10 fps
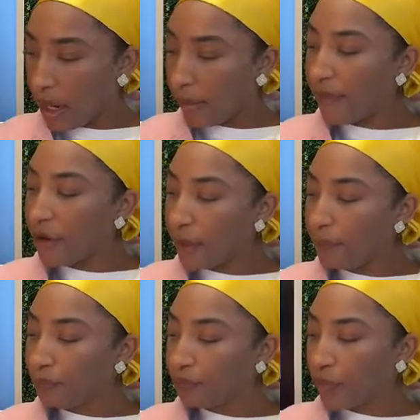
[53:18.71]

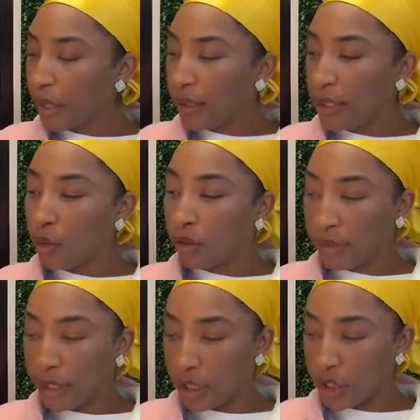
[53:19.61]
However, they do a
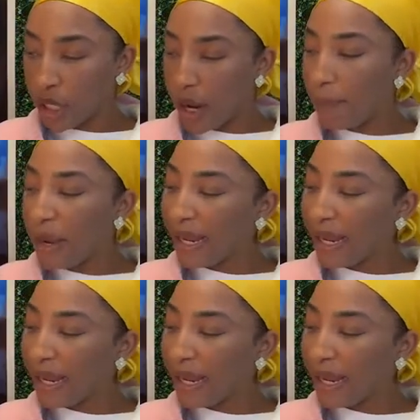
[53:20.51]
really good job,